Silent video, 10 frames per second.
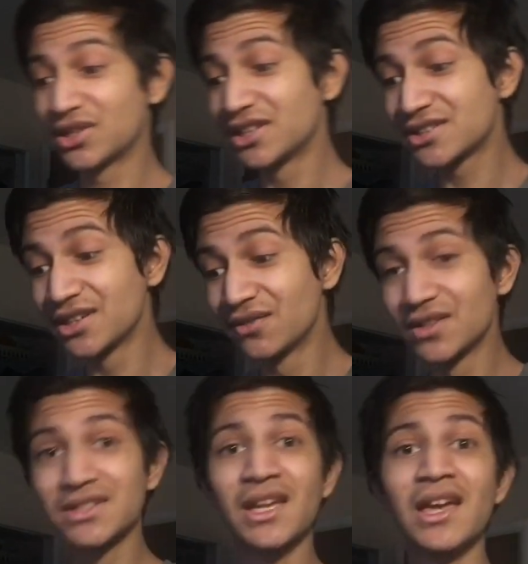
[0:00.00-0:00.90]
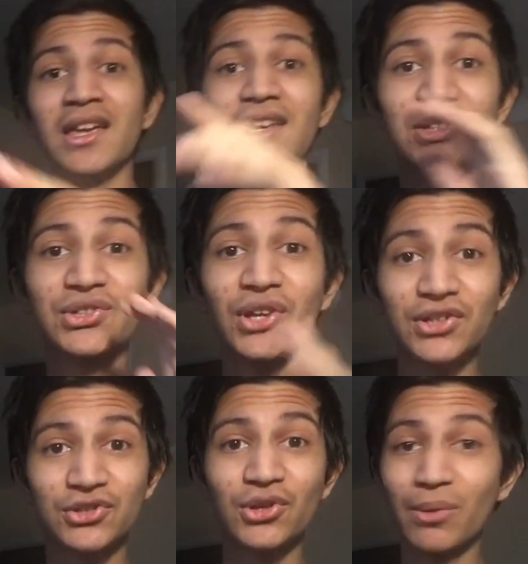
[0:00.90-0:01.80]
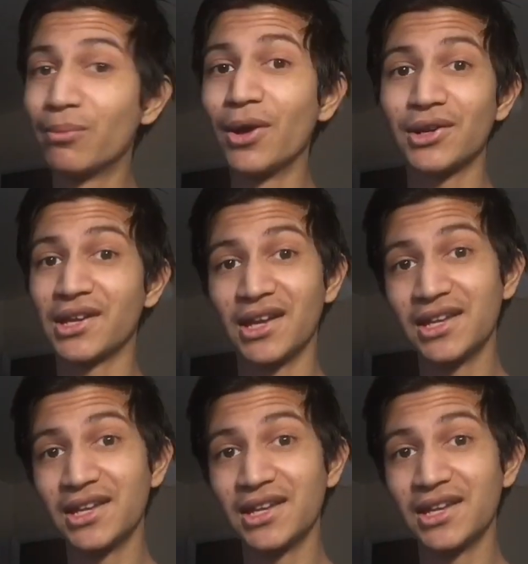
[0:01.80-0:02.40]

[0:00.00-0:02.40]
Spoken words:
T-Series is not sub-botting.